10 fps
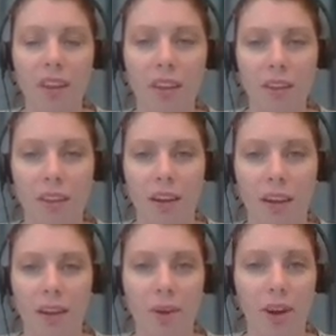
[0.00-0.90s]

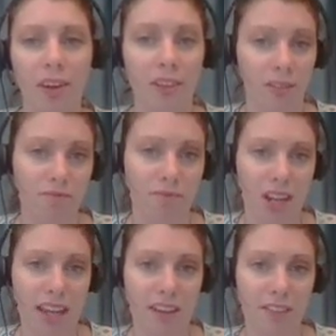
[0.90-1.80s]
are
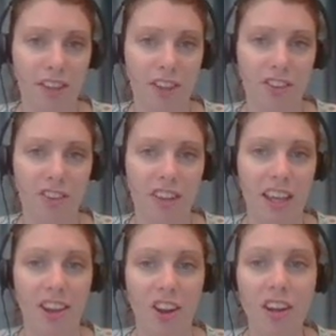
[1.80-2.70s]
negative, such as
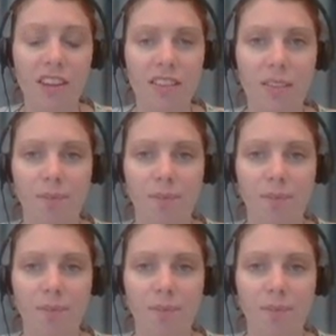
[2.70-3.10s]
cannot,